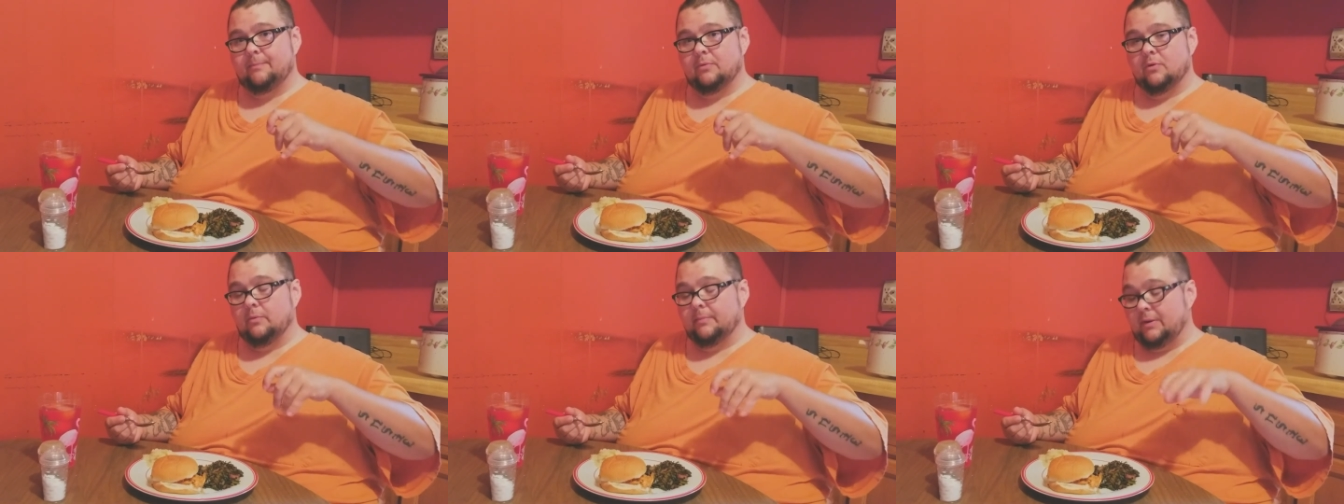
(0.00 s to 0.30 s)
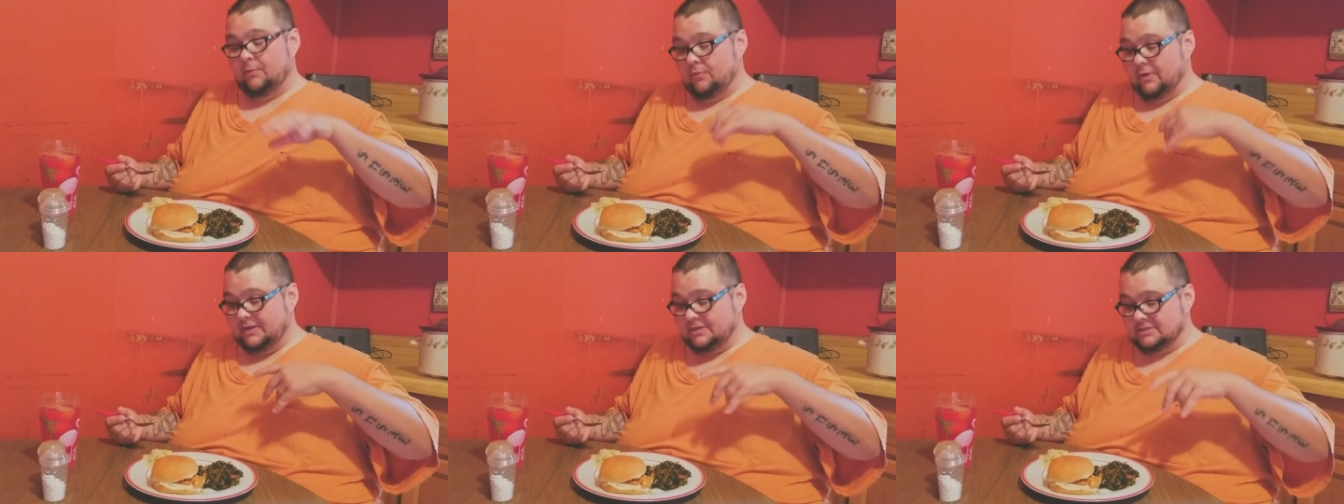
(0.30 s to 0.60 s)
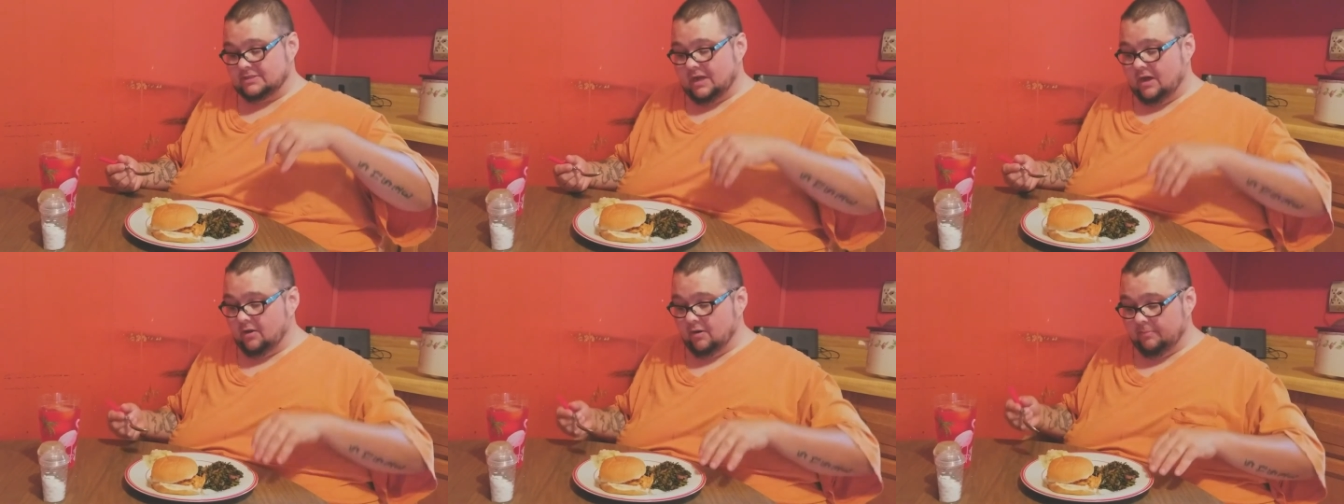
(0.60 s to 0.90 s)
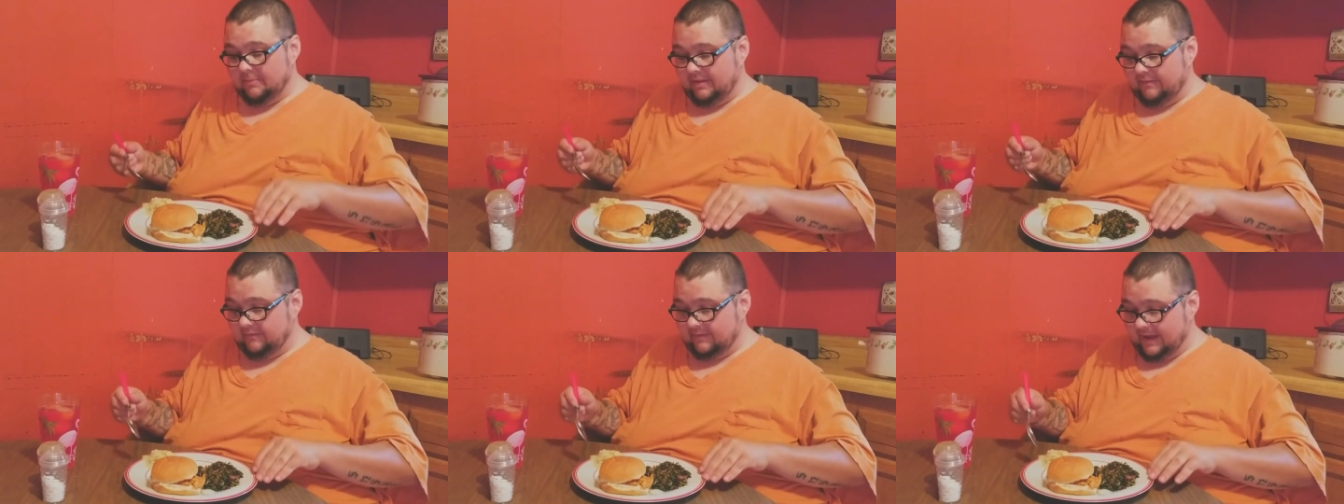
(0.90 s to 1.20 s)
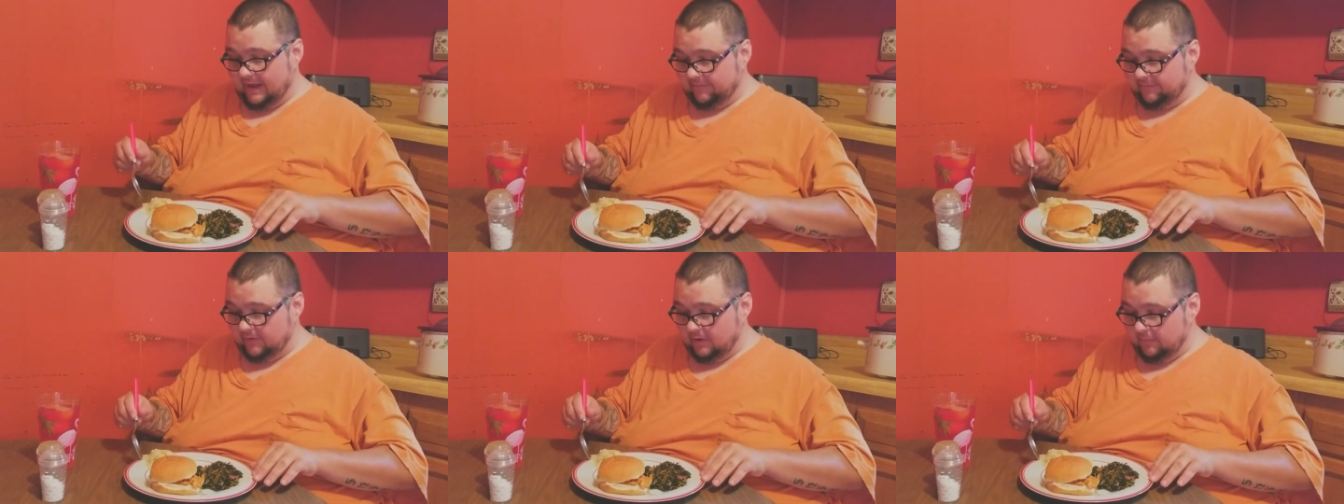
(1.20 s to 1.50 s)
them and re-salt them even
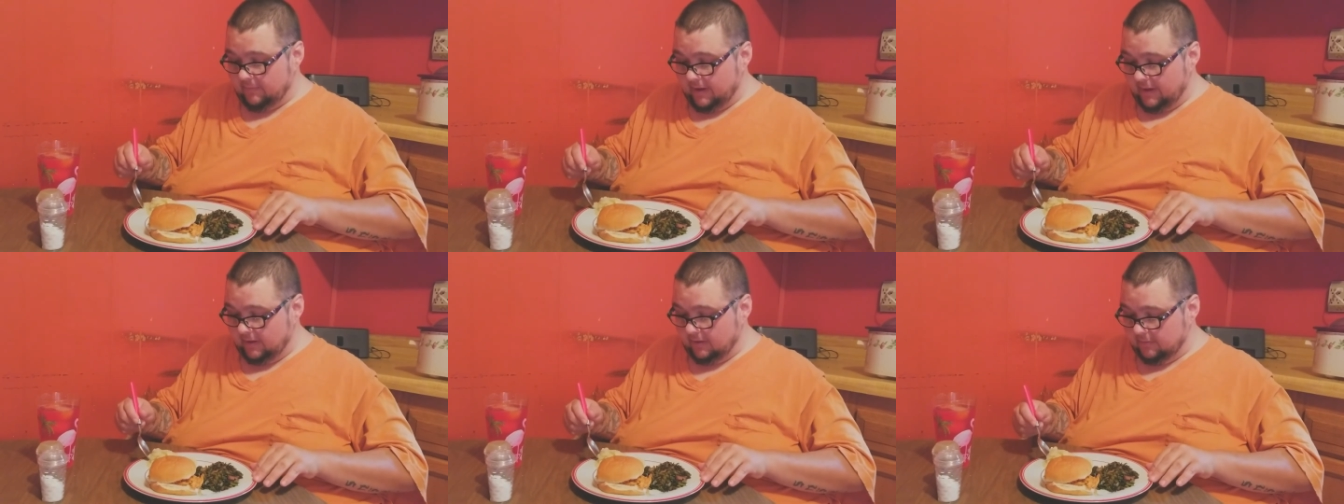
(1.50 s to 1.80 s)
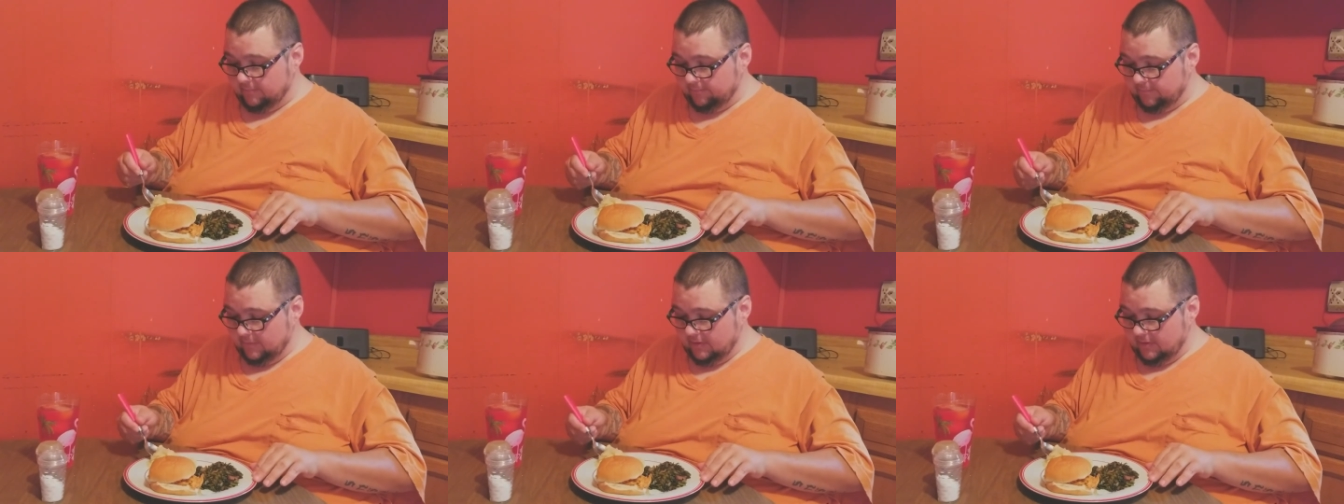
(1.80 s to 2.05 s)
after you make them.